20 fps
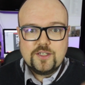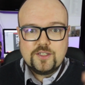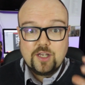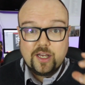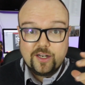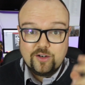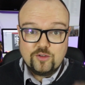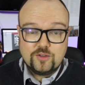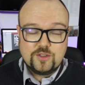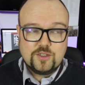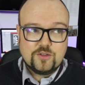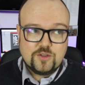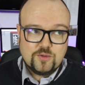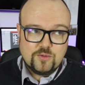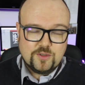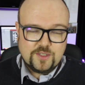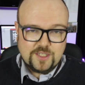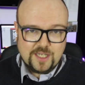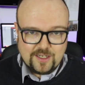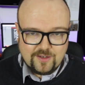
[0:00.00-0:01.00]
and also
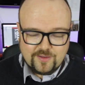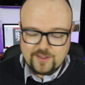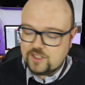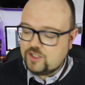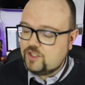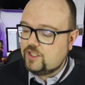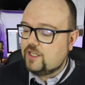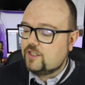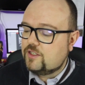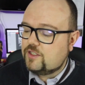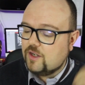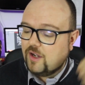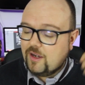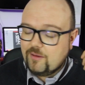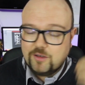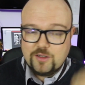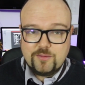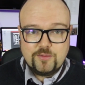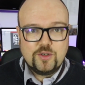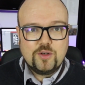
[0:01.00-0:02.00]
towards the end of this year, so I'm
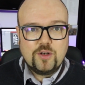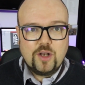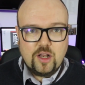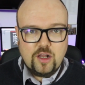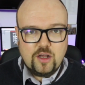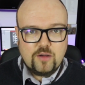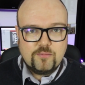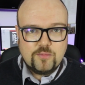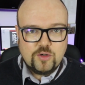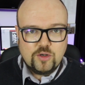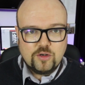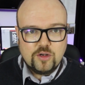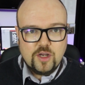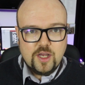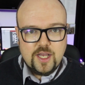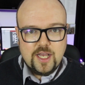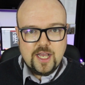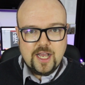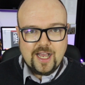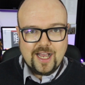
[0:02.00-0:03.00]
going to be doing a lot more
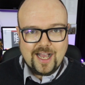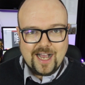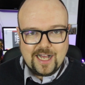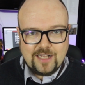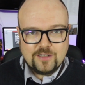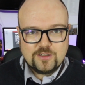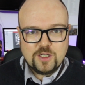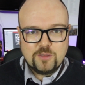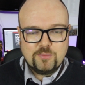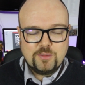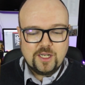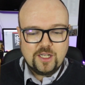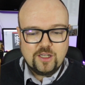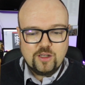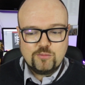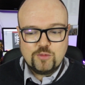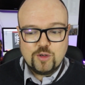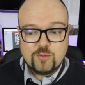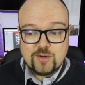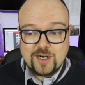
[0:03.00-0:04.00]
alto playing, a
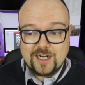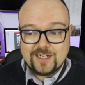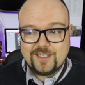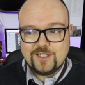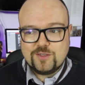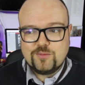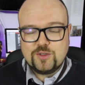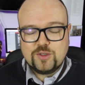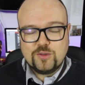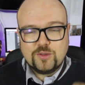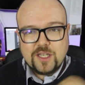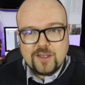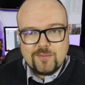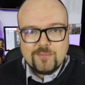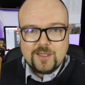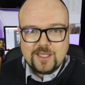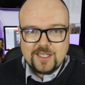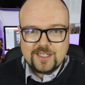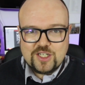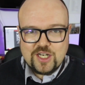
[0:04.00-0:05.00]
lot more practice, which will give
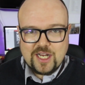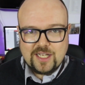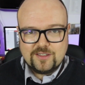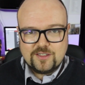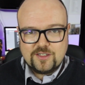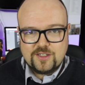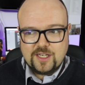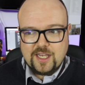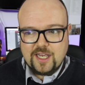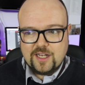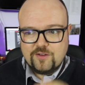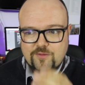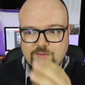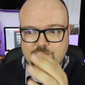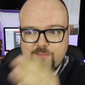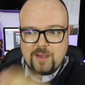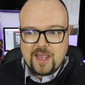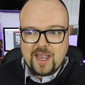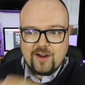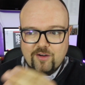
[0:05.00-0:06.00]
me the chance to kind of
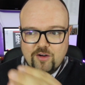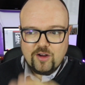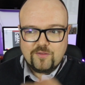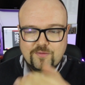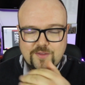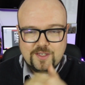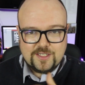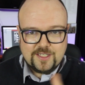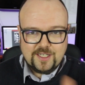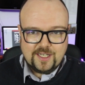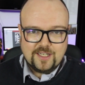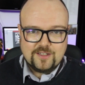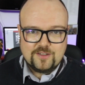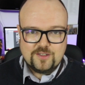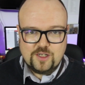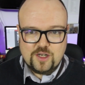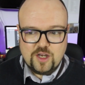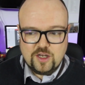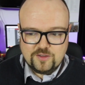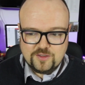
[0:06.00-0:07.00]
of pair off this against
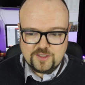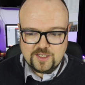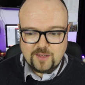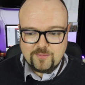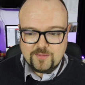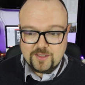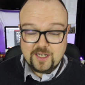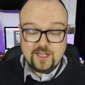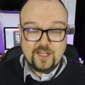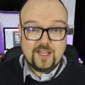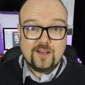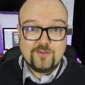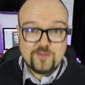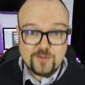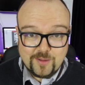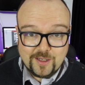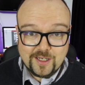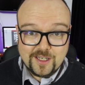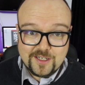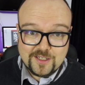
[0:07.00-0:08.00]
the concept, and I'll have
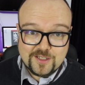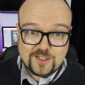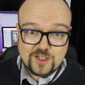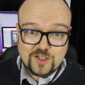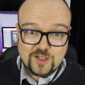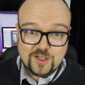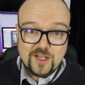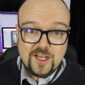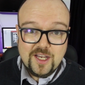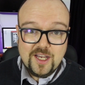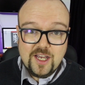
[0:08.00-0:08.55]
to make a decision